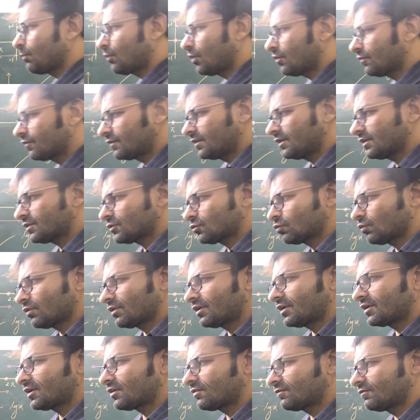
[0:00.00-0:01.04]
of this will
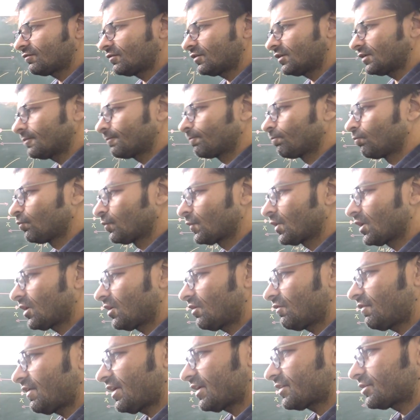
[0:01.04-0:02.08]
return 1.
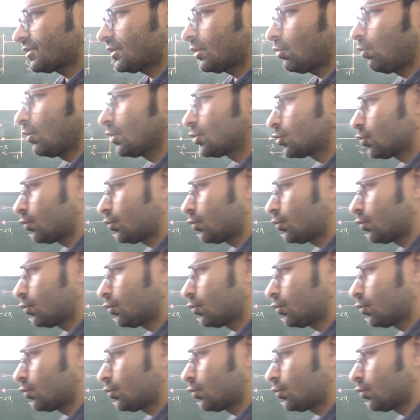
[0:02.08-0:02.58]
If x equals